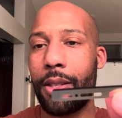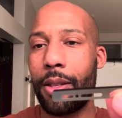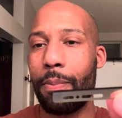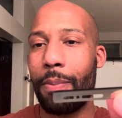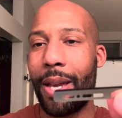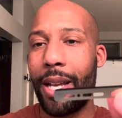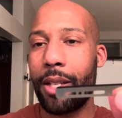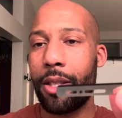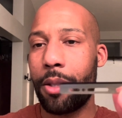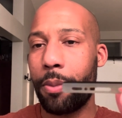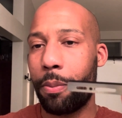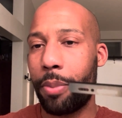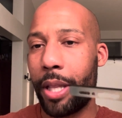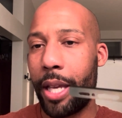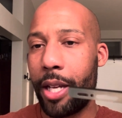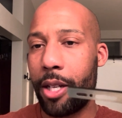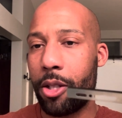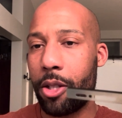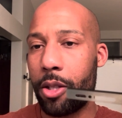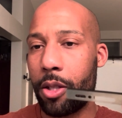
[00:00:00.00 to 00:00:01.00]
it makes the
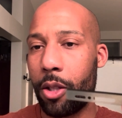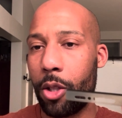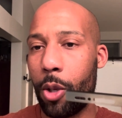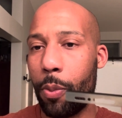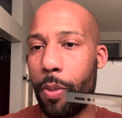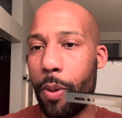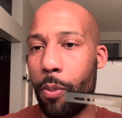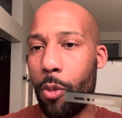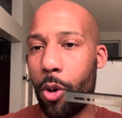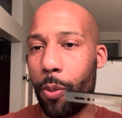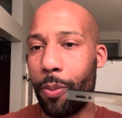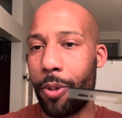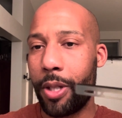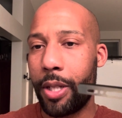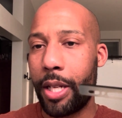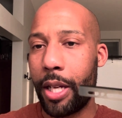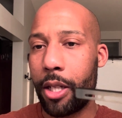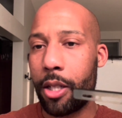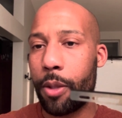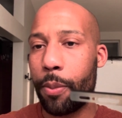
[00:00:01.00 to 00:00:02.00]
blade just a little bit more
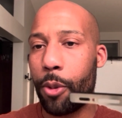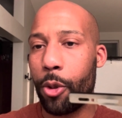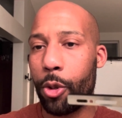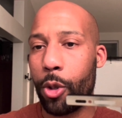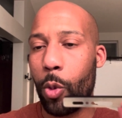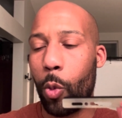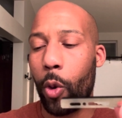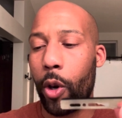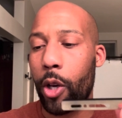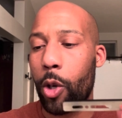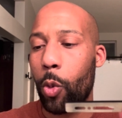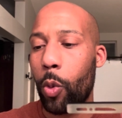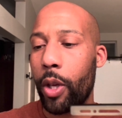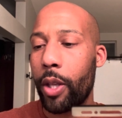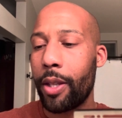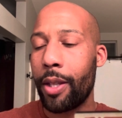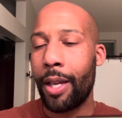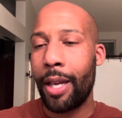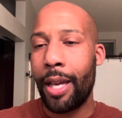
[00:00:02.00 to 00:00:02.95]
predictable to work with.